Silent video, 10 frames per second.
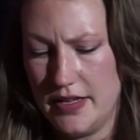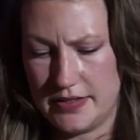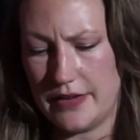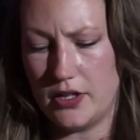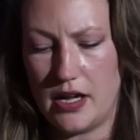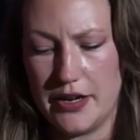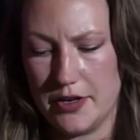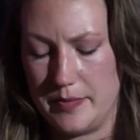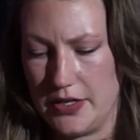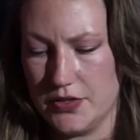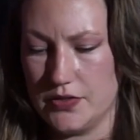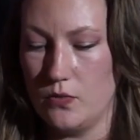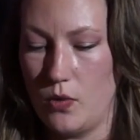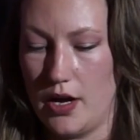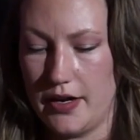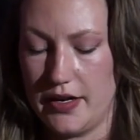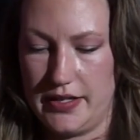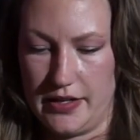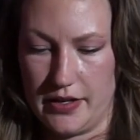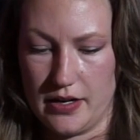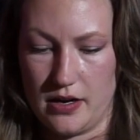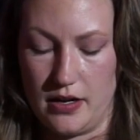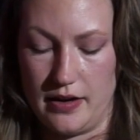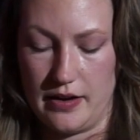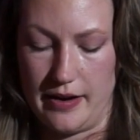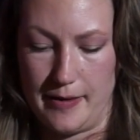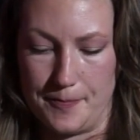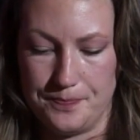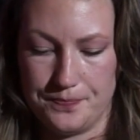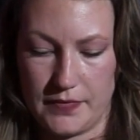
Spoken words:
several hundred meters of water here on